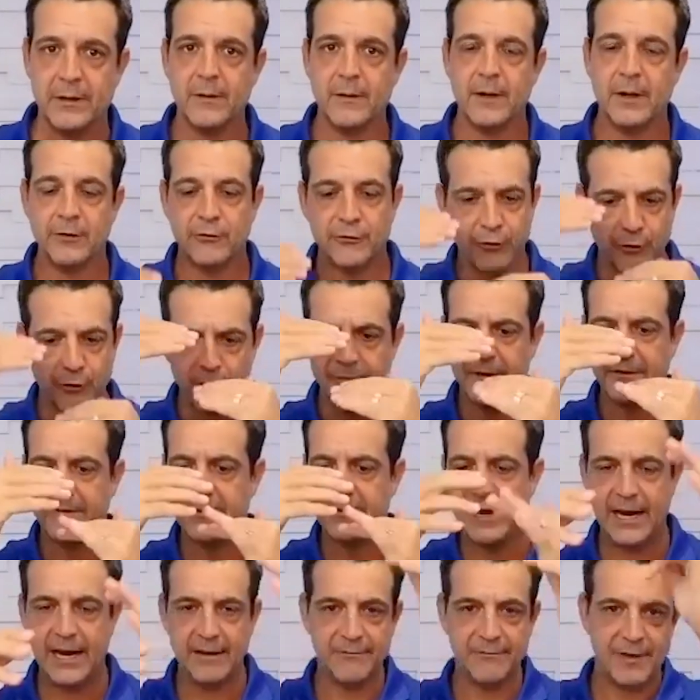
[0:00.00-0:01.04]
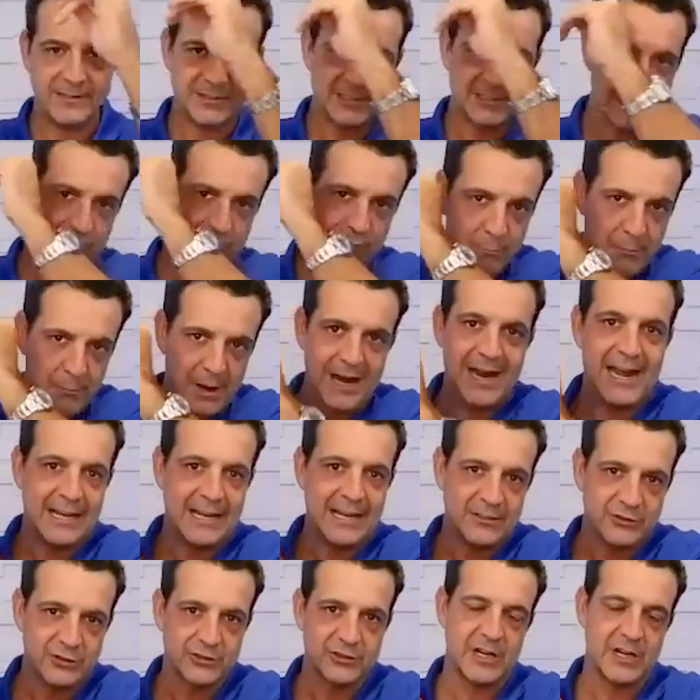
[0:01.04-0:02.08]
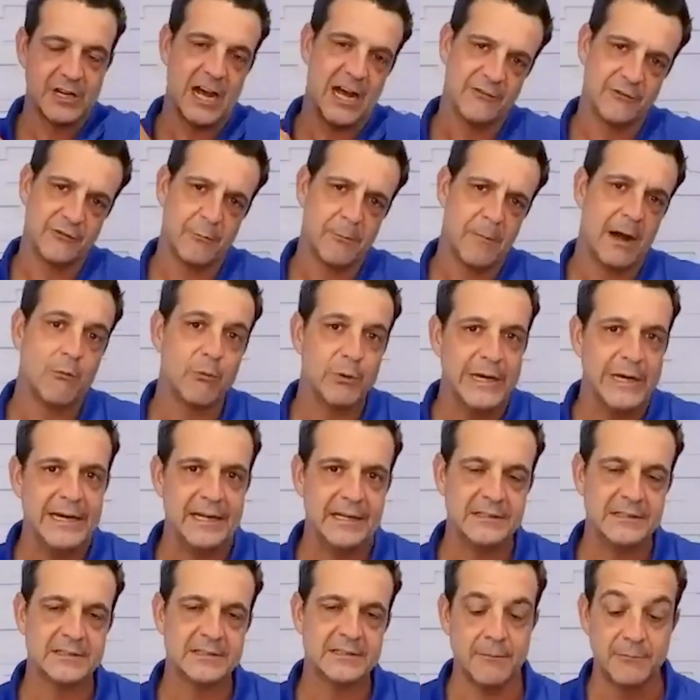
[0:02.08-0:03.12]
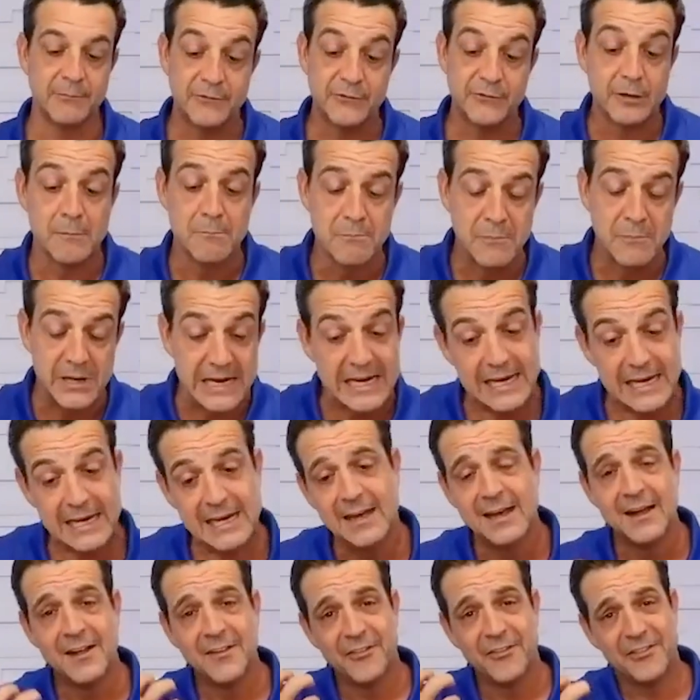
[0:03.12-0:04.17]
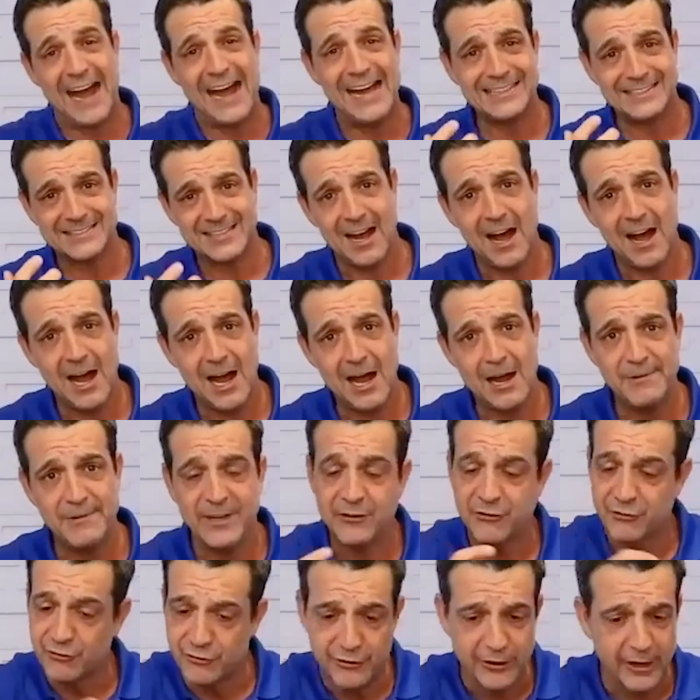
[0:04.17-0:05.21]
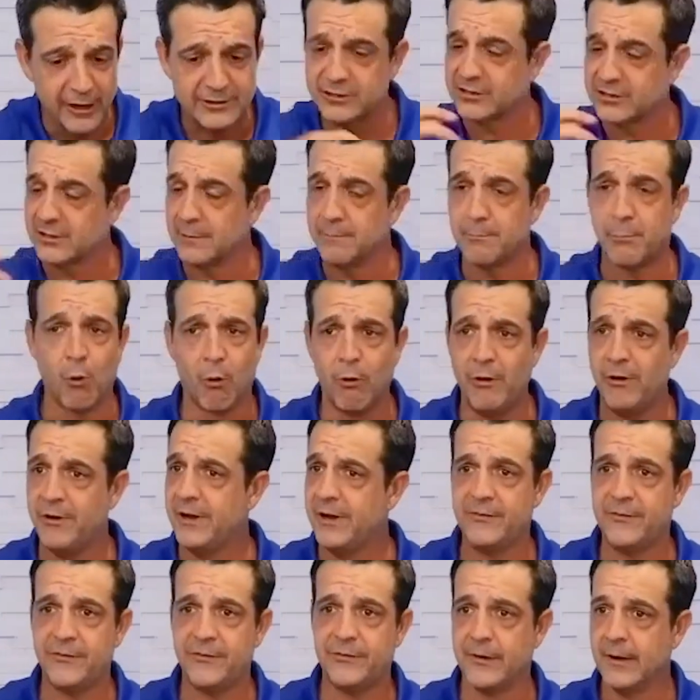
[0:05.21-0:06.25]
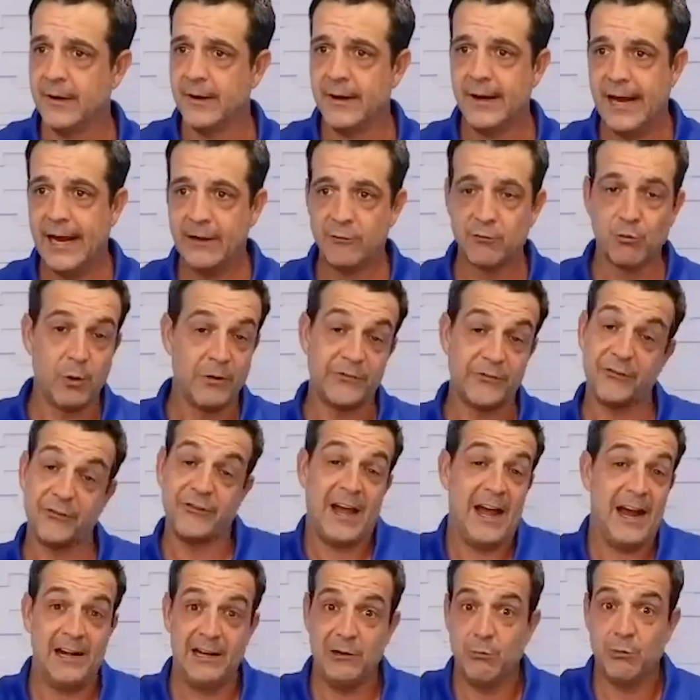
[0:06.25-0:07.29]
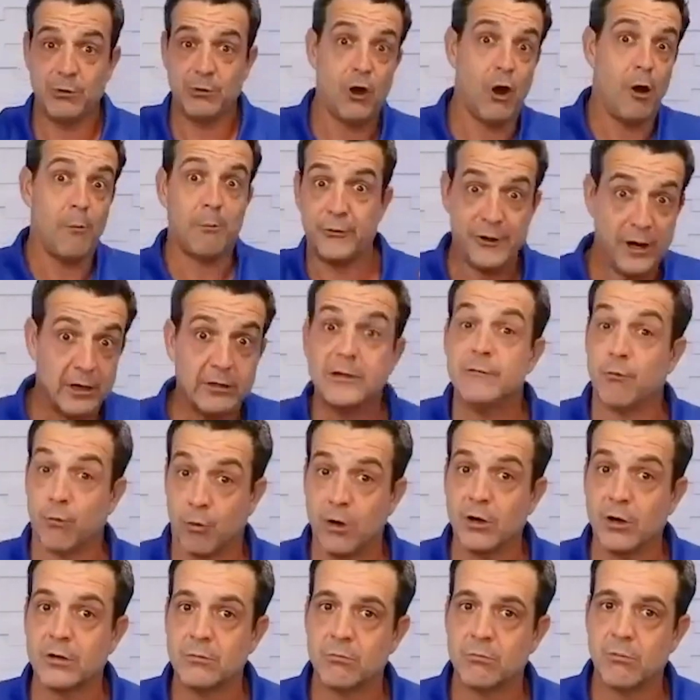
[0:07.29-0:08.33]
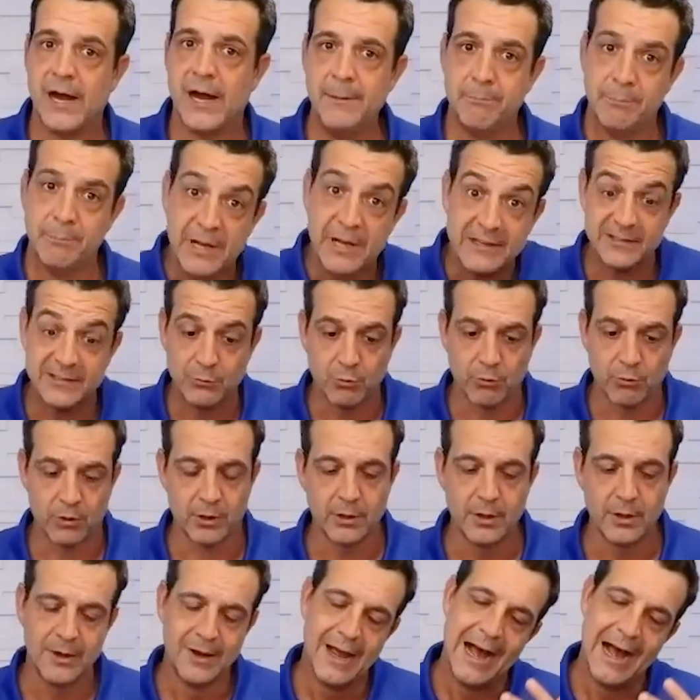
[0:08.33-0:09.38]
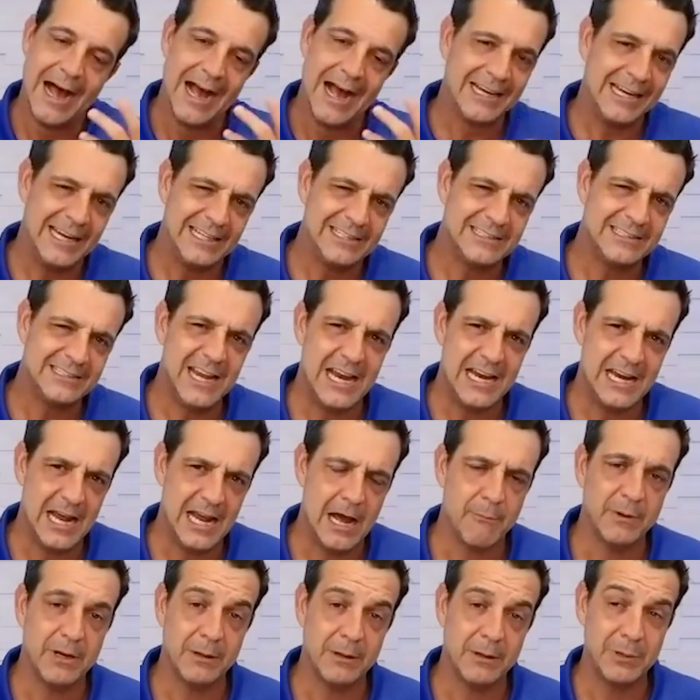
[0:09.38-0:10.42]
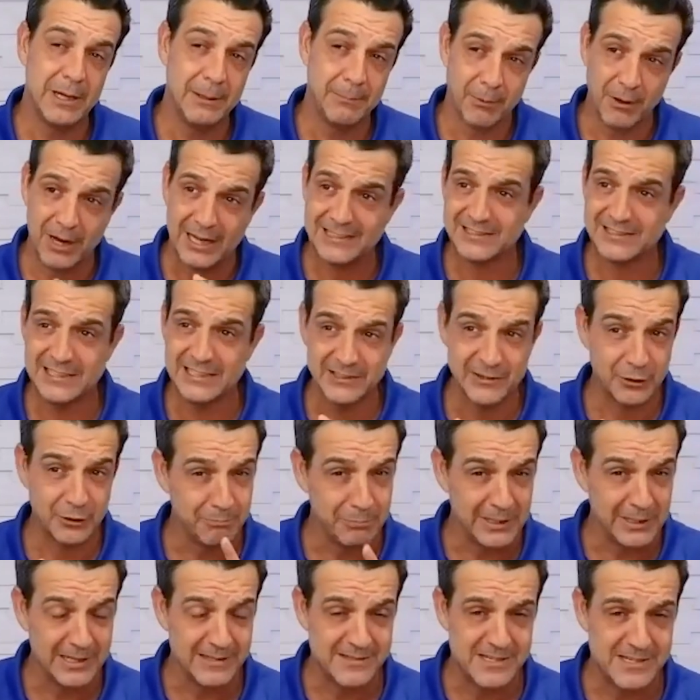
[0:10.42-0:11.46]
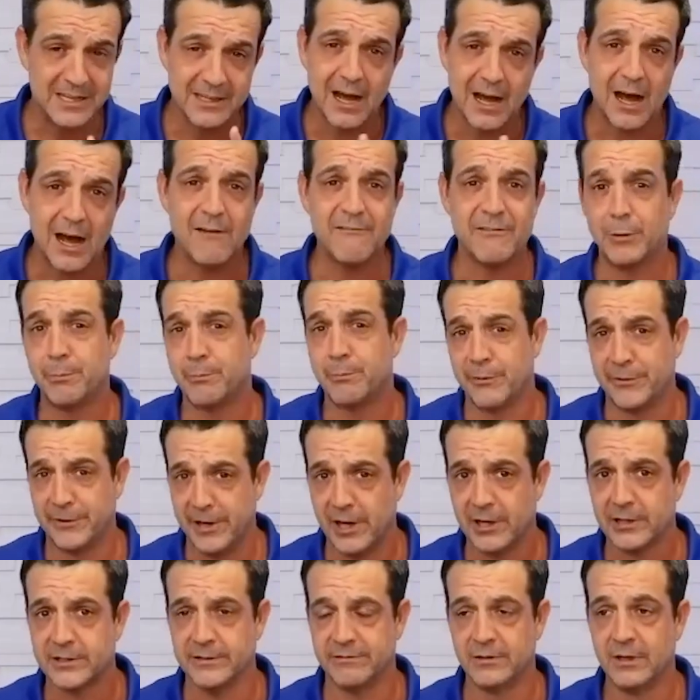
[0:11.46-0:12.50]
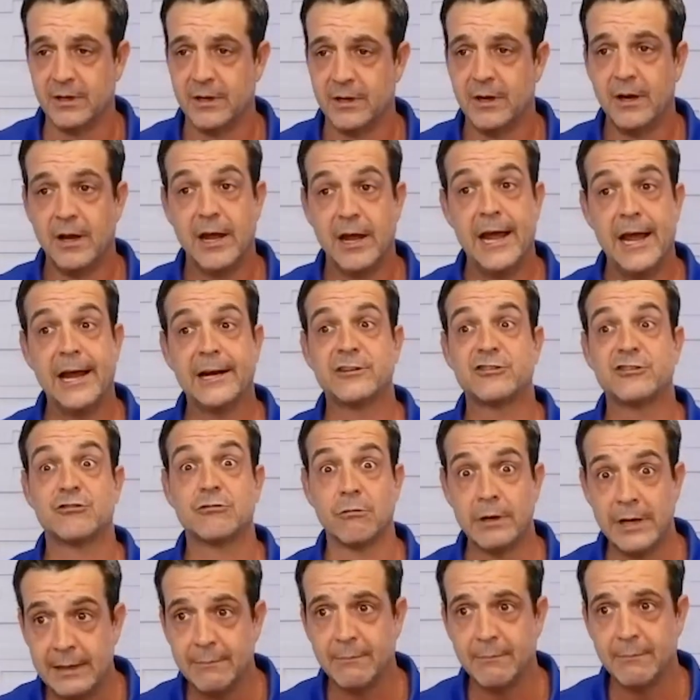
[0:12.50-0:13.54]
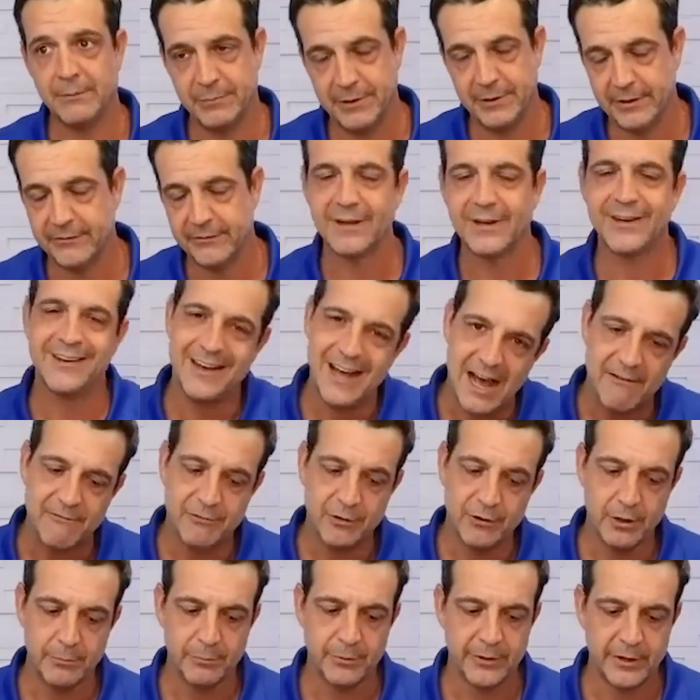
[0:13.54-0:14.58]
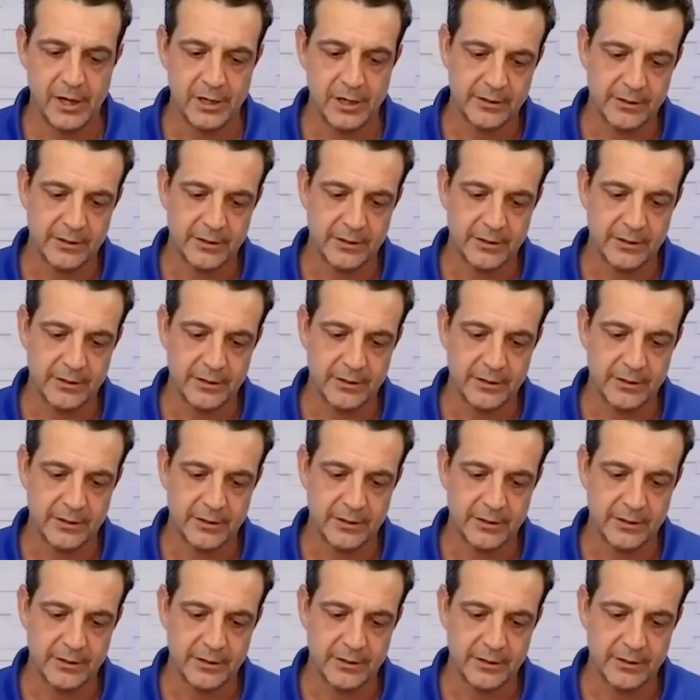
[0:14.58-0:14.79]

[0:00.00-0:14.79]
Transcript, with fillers: during the day, if I schedule my exercise or my reading time, to me that time is just as important as as what society would call productive work, right? Busy work. I can't tell you how many people I see that are busy and not very productive, extremely busy and not very productive.